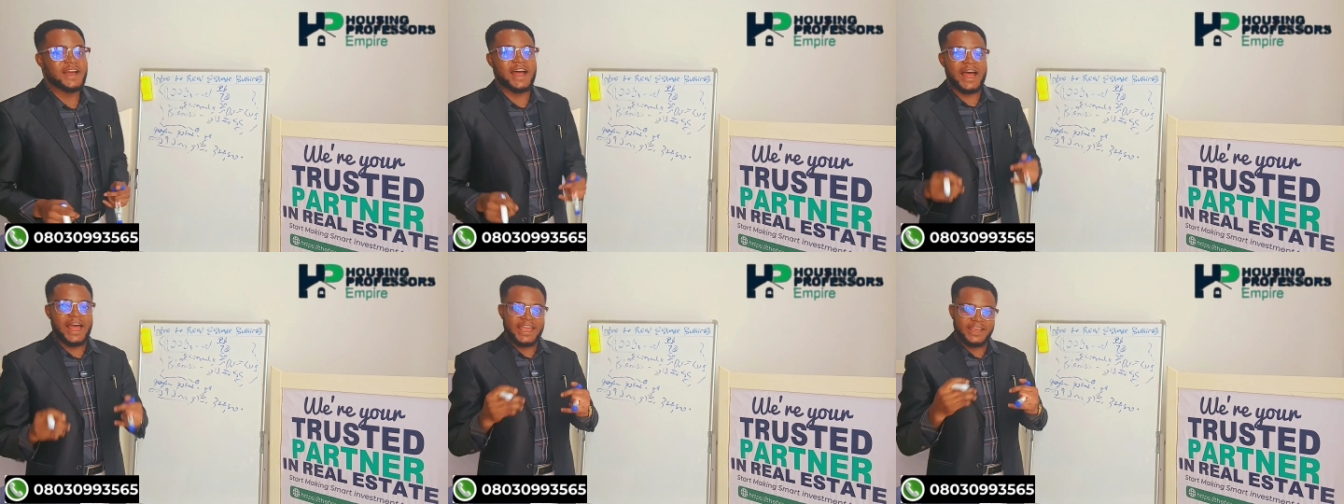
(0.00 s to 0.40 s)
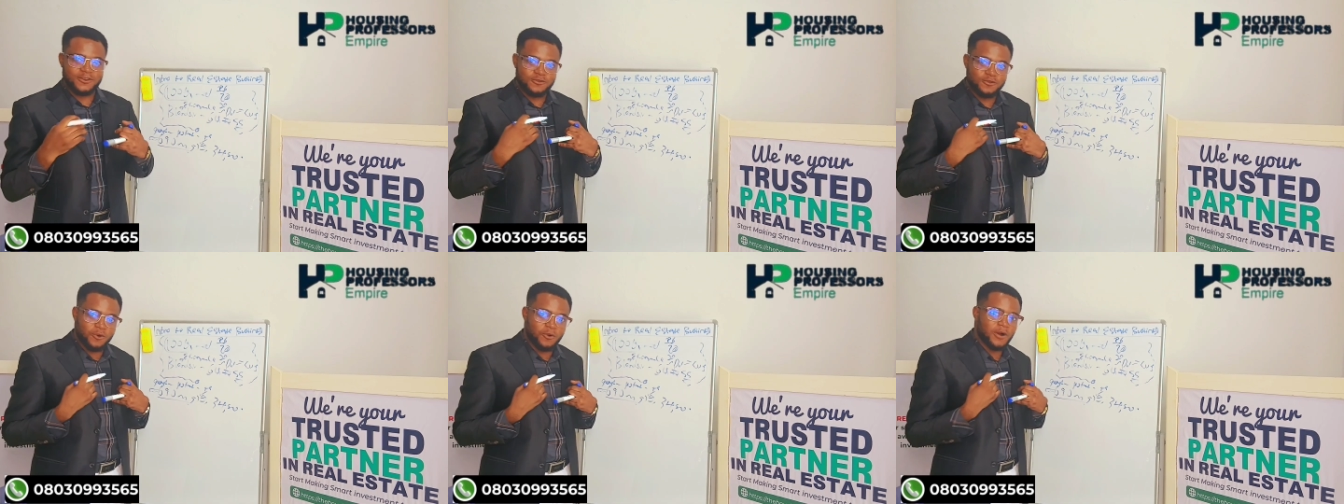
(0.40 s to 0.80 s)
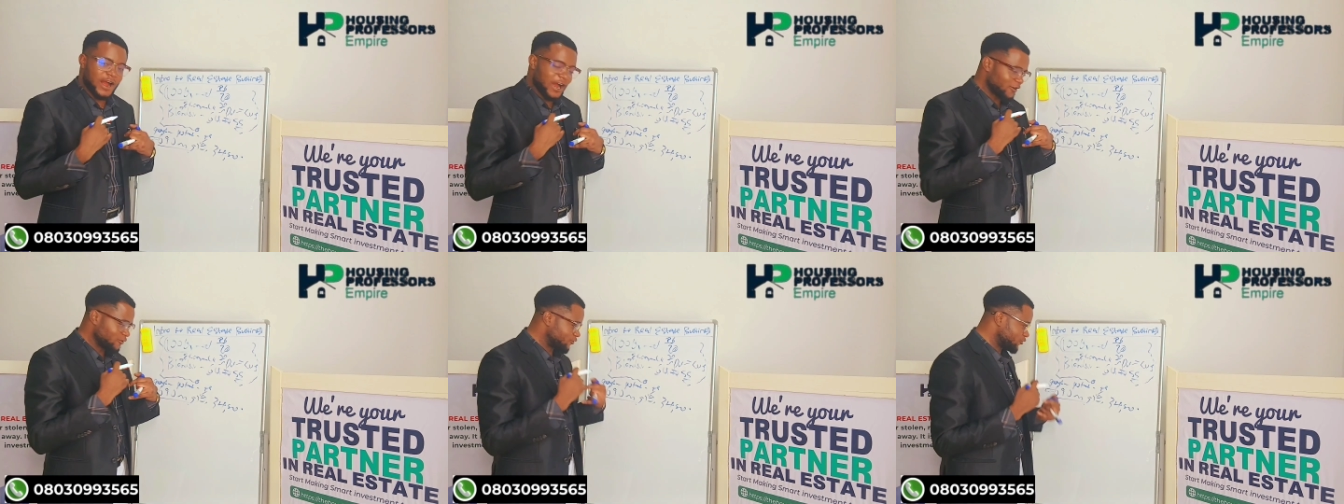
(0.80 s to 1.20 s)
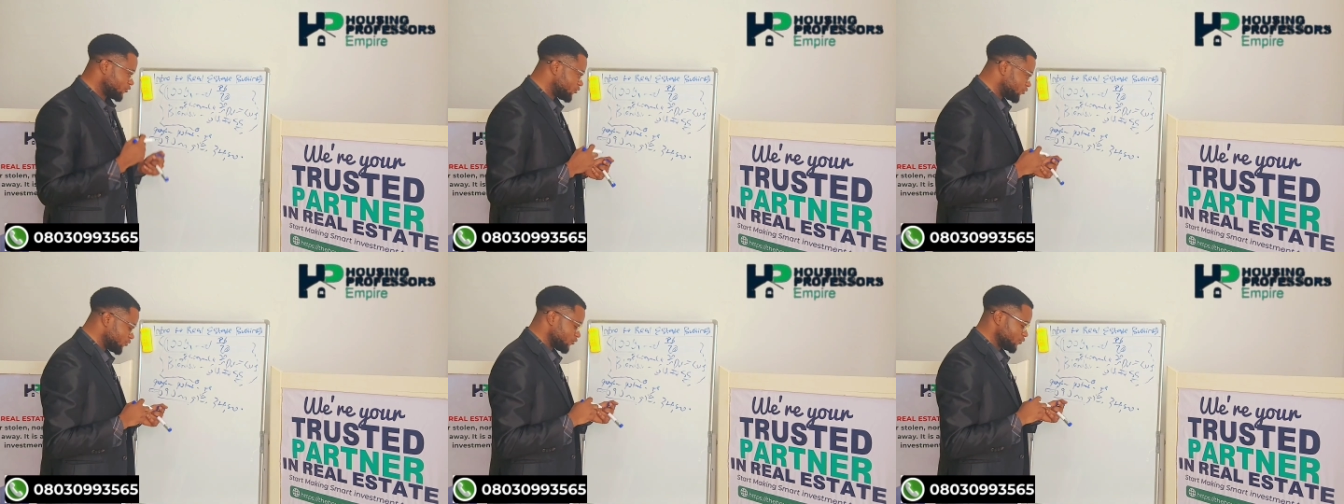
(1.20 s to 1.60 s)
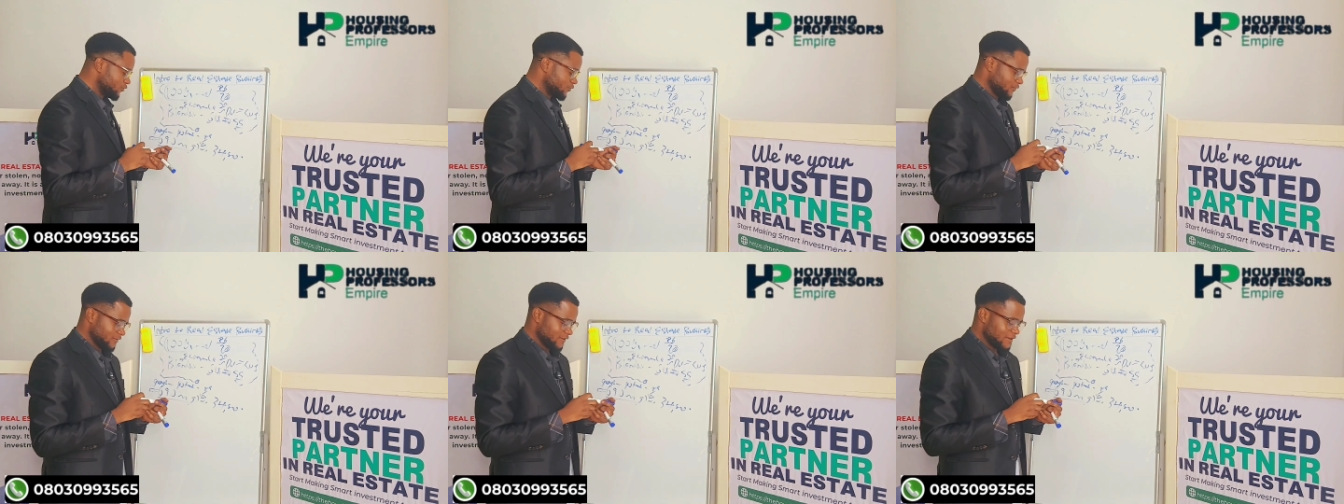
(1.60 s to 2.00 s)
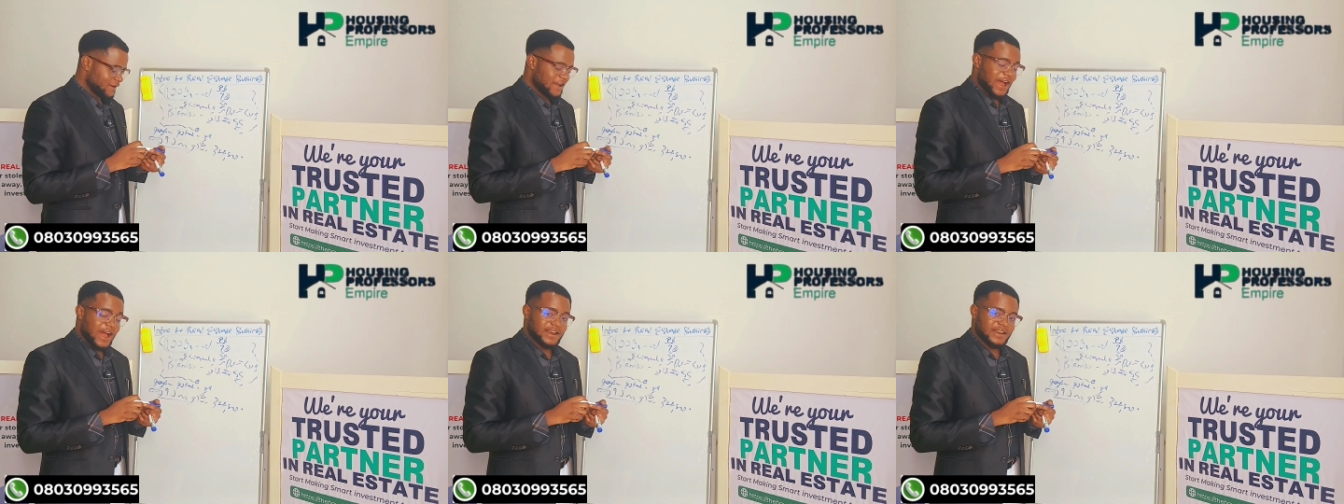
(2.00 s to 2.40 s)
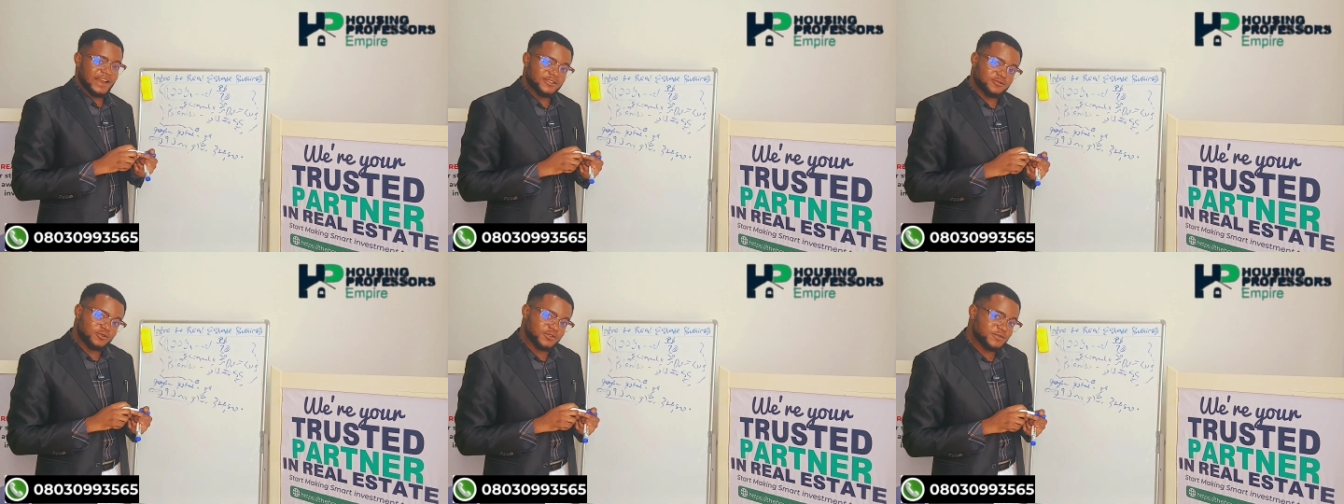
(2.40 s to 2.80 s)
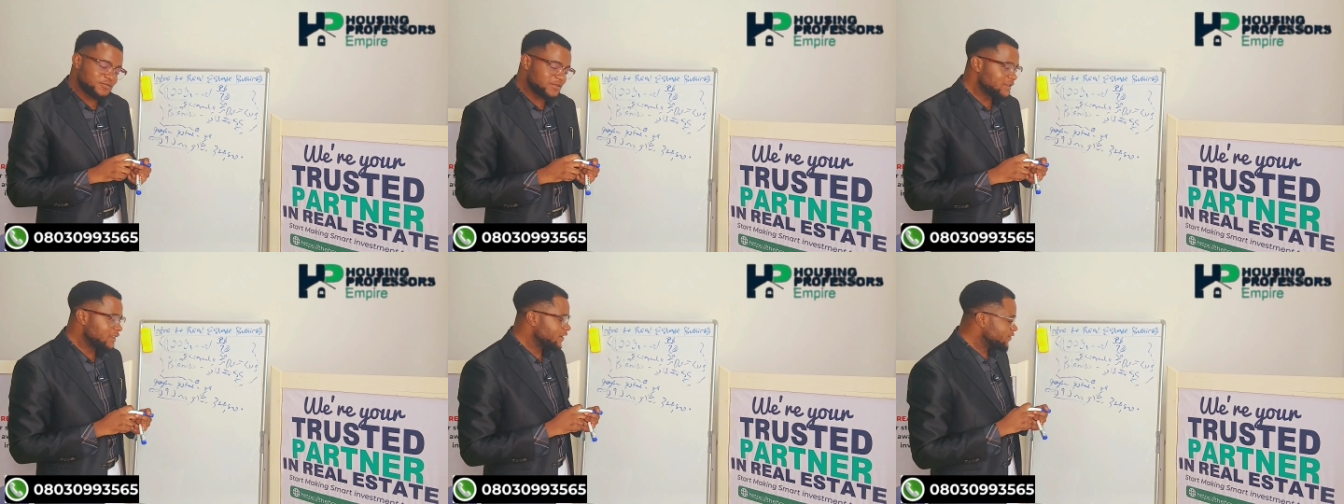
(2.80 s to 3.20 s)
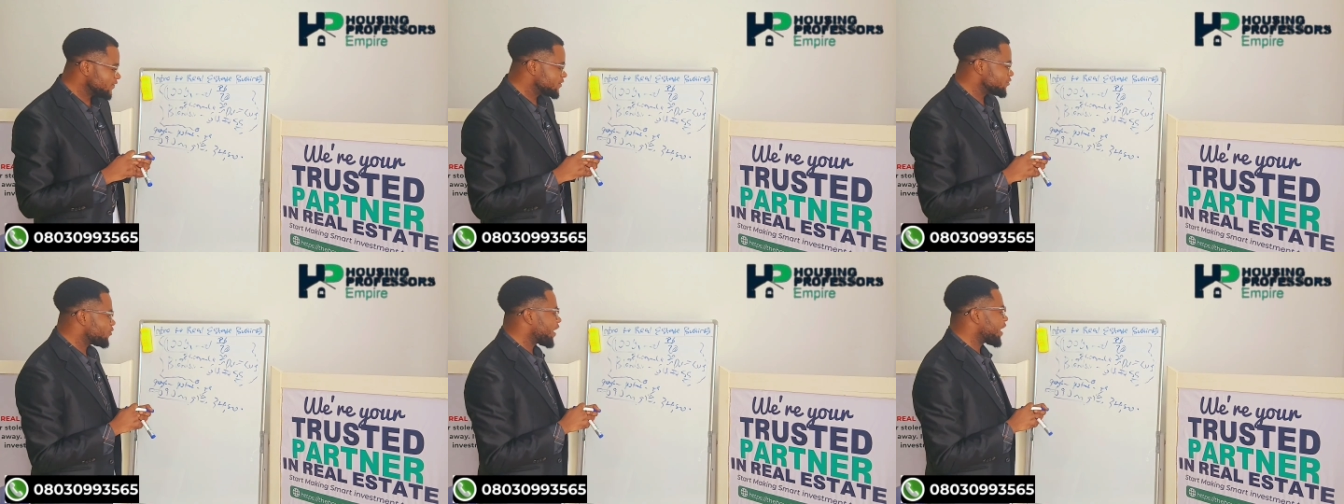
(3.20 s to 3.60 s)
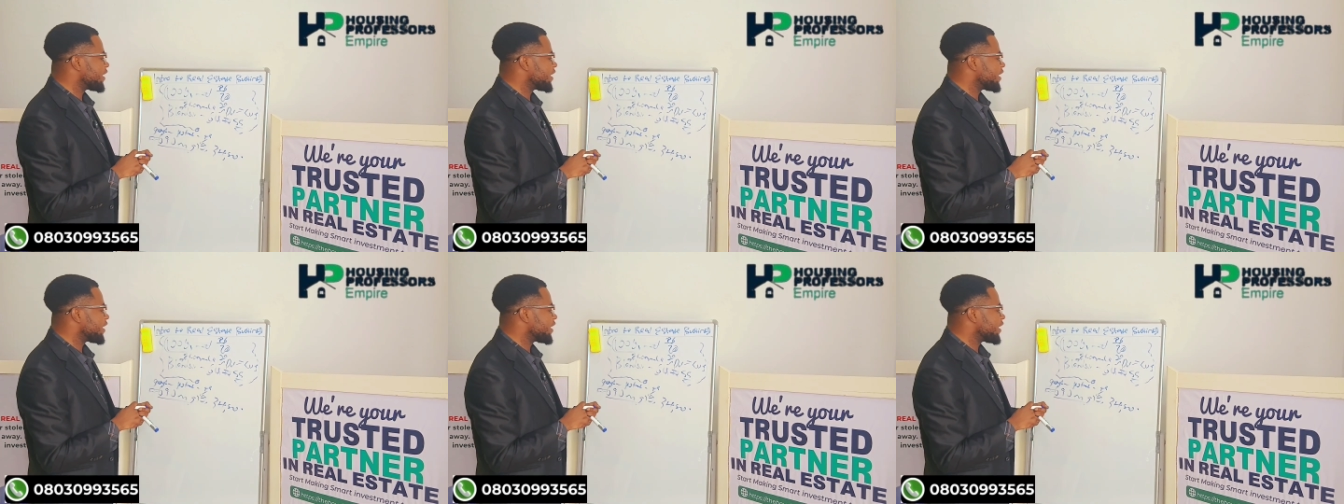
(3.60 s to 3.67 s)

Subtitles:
I know how to do. And that was the reason why